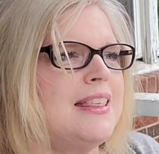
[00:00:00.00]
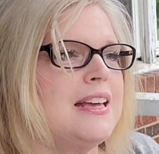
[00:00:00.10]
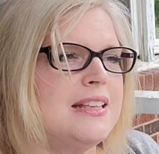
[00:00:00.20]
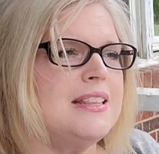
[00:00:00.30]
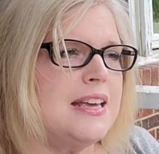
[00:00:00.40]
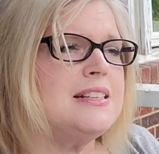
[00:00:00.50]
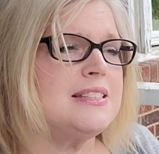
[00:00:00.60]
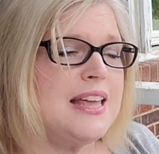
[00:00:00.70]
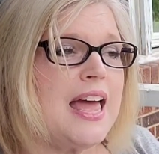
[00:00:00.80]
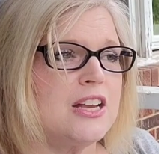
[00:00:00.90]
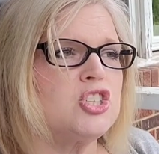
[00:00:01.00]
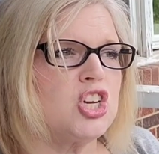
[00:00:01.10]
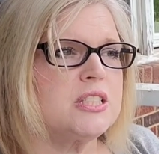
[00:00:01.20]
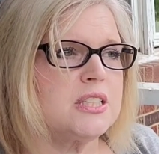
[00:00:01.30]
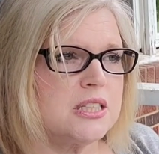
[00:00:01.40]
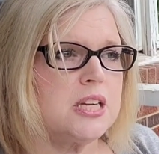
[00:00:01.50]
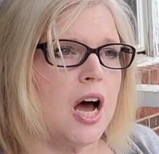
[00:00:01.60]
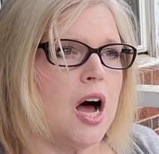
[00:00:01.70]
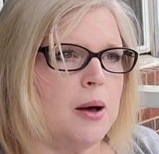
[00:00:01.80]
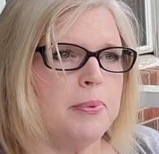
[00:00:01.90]
that it, it said just the
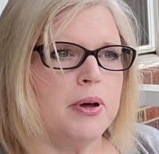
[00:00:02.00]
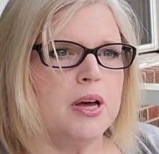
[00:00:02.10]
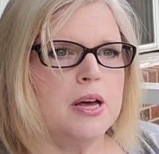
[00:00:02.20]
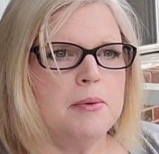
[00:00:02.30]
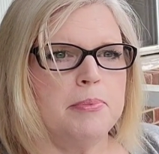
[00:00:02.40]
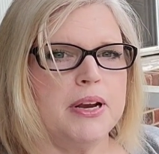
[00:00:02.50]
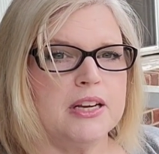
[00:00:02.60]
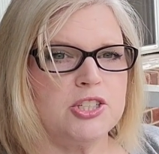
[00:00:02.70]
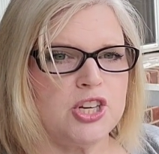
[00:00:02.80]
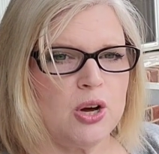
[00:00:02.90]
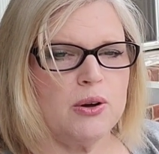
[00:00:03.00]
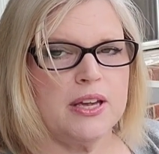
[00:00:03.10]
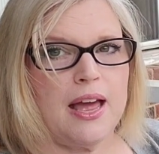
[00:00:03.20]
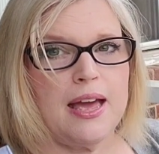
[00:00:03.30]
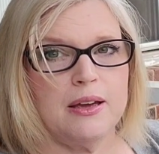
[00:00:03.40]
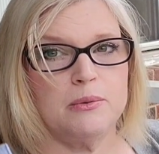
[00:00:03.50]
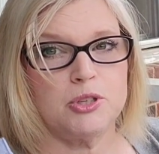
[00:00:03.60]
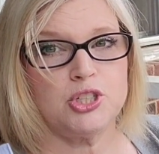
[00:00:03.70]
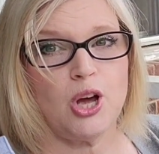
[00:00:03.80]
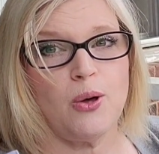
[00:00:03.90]
top, but it shown it it
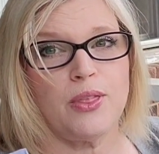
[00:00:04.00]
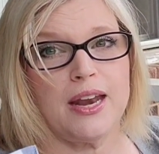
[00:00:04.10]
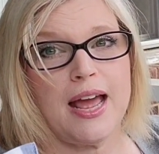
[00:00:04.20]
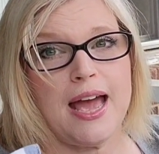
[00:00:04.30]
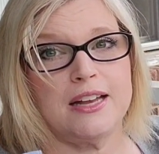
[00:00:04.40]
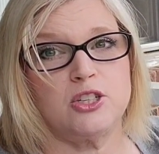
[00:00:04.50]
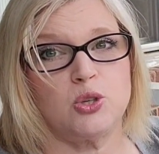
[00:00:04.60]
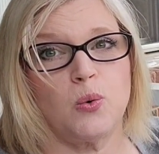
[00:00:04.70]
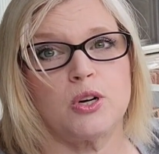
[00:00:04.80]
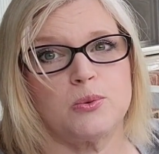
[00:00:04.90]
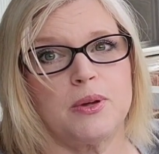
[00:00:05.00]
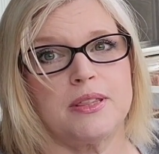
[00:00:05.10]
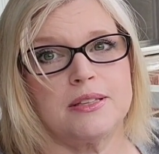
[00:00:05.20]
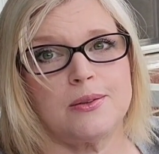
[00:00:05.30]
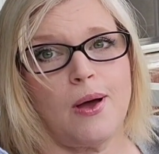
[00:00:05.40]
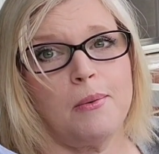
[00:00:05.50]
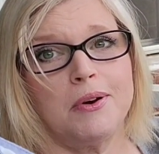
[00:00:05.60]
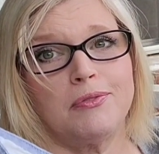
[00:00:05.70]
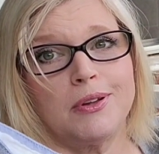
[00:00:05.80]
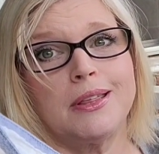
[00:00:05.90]
was shown that it had shorts with it. So I
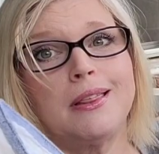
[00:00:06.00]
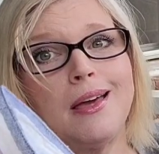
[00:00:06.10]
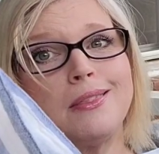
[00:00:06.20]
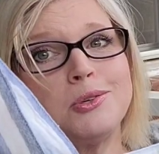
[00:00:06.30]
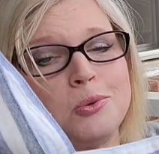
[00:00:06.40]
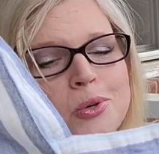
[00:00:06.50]
would have really liked the